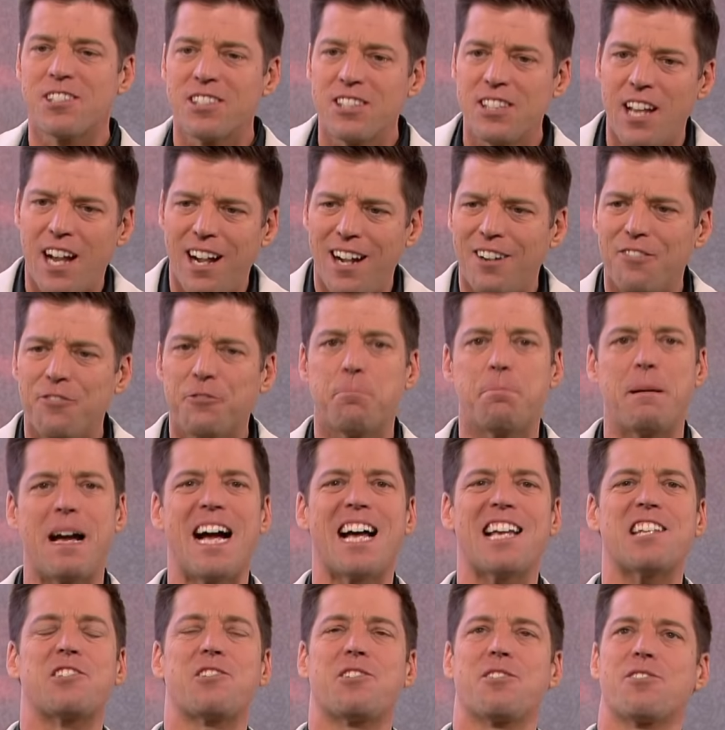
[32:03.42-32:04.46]
loved
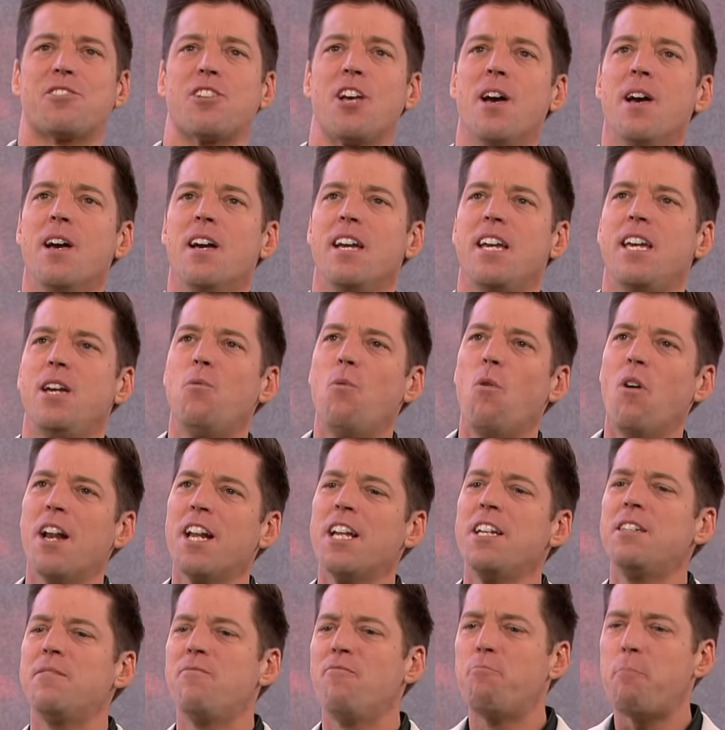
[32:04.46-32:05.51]
pastors. He
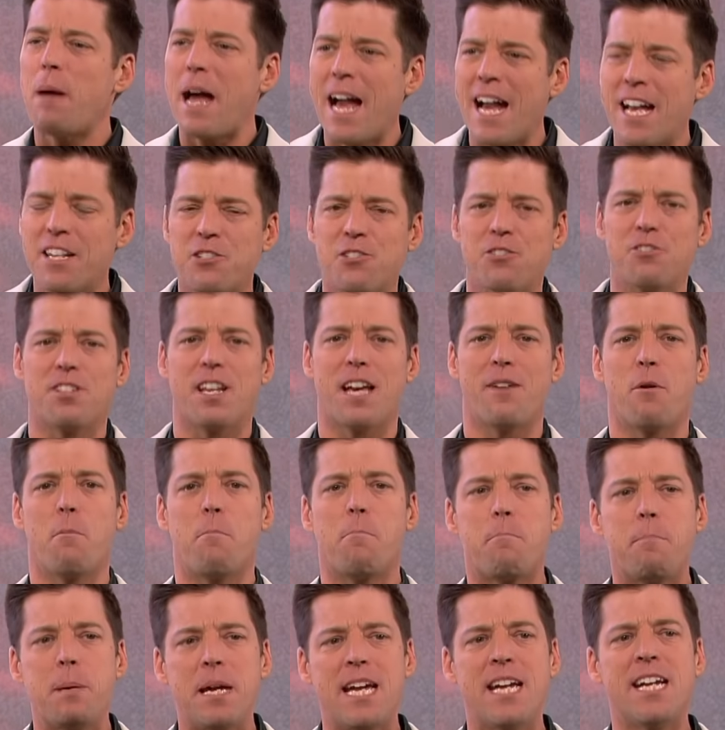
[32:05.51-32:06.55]
wanted pastors to have a
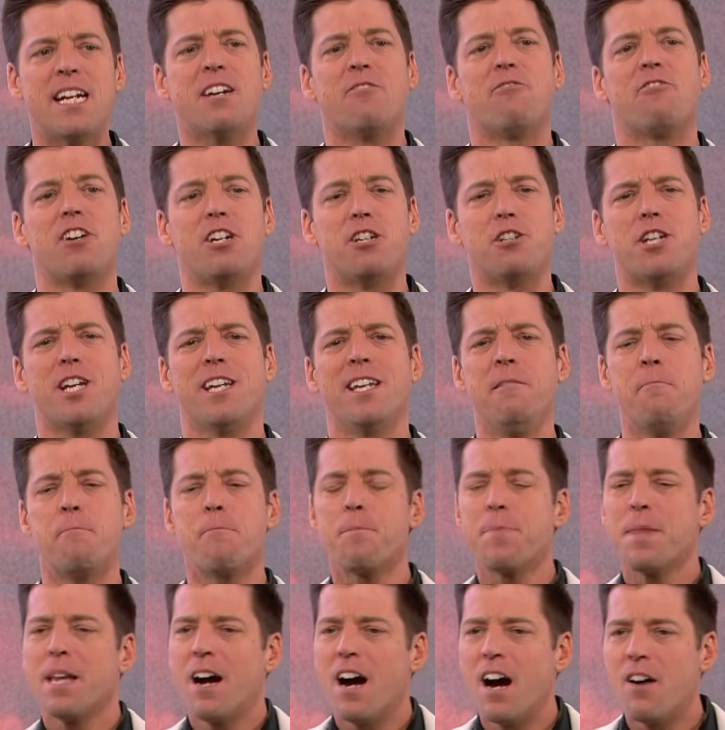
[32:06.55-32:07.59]
big vision
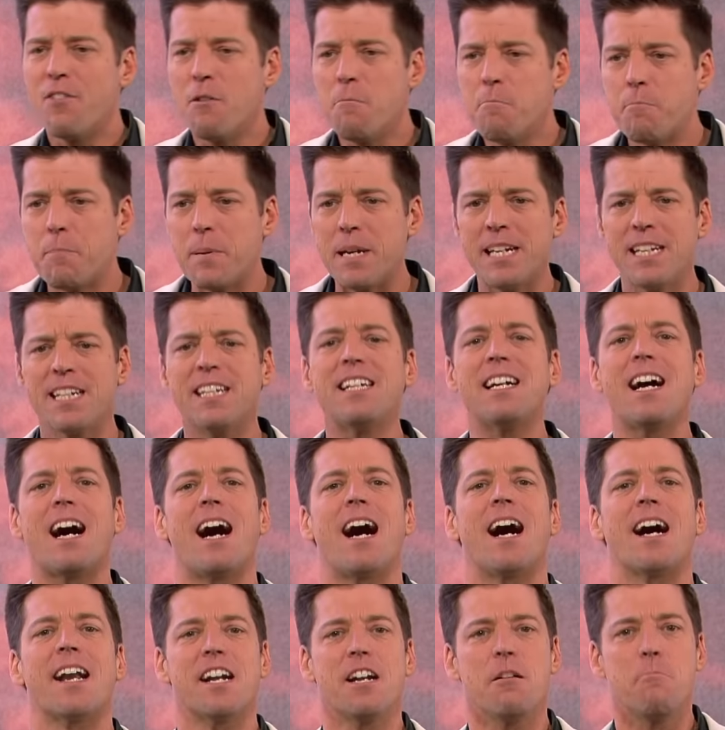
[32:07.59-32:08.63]
of a big
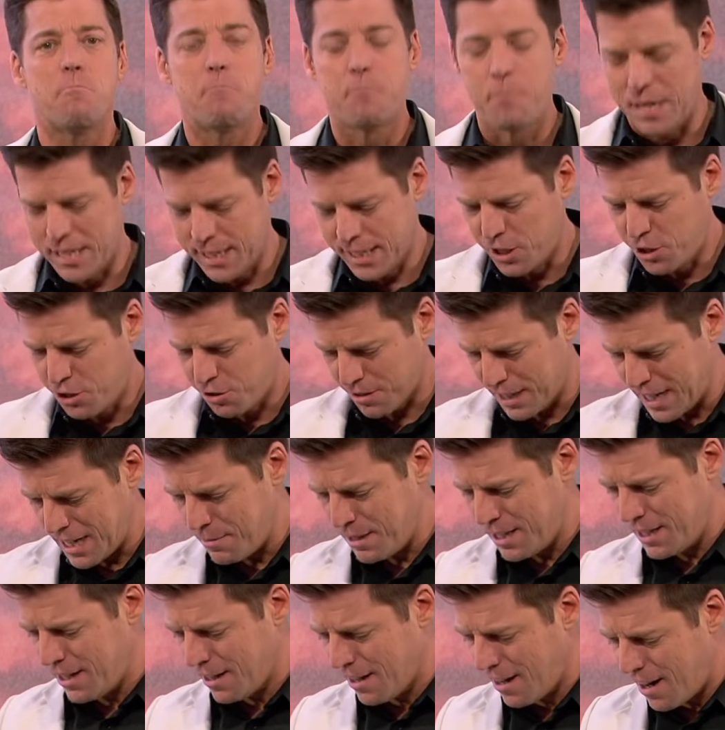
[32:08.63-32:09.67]
God and a big dream
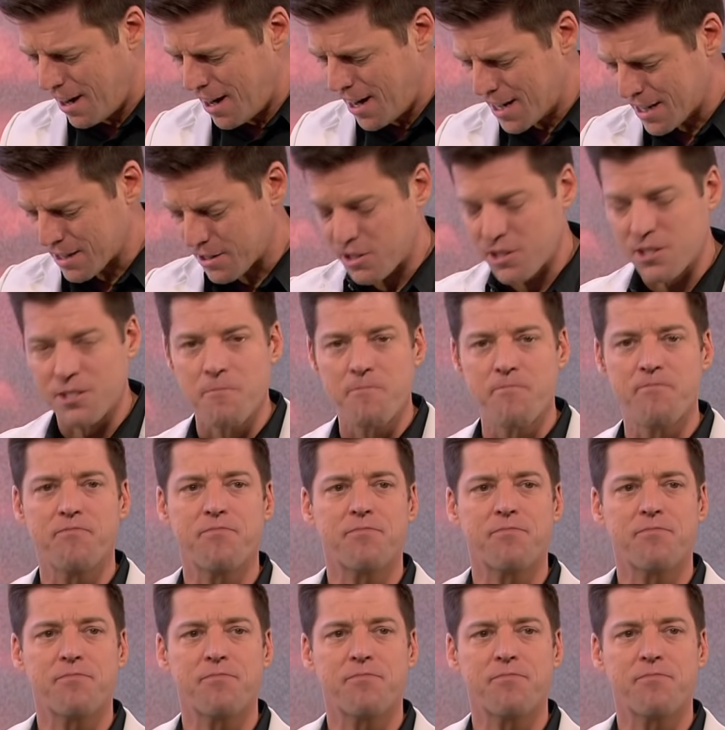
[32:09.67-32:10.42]
in their hearts.